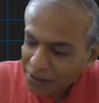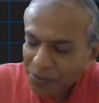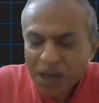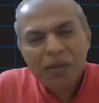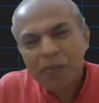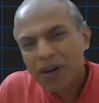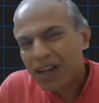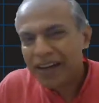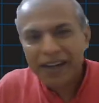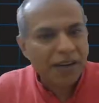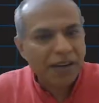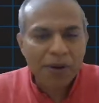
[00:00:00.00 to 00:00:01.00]
uh,
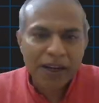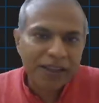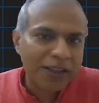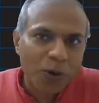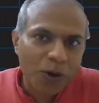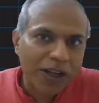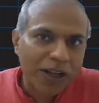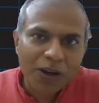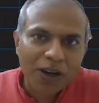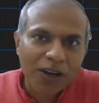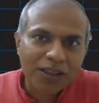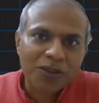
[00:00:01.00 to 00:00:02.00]
multiply it by the holding
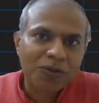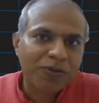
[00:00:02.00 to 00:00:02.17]
cost